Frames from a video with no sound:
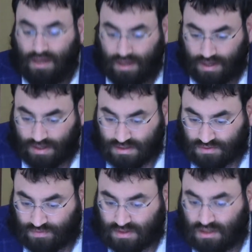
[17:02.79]
Is
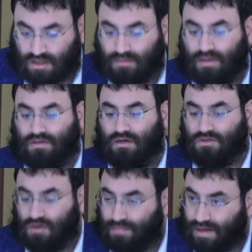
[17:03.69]
Kvisit Matera.
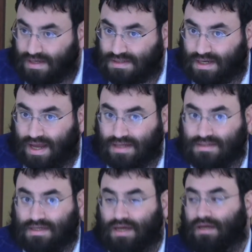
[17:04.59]
So a Bal Asik can't
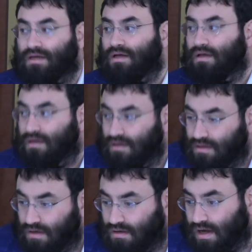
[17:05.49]
say,
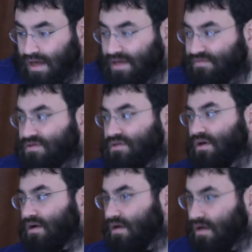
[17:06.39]
oh, I give
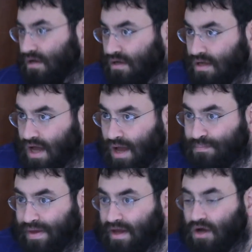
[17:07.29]
tzedakah, I'm
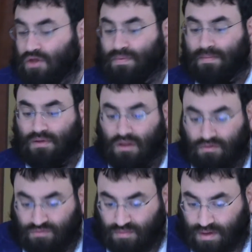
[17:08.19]
paying other people to
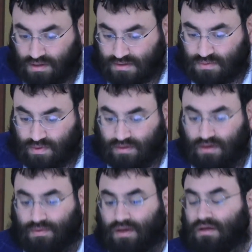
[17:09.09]
learn from me. It doesn't work
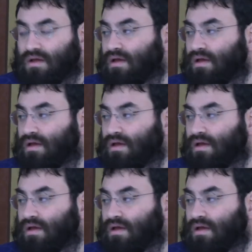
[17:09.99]
that way.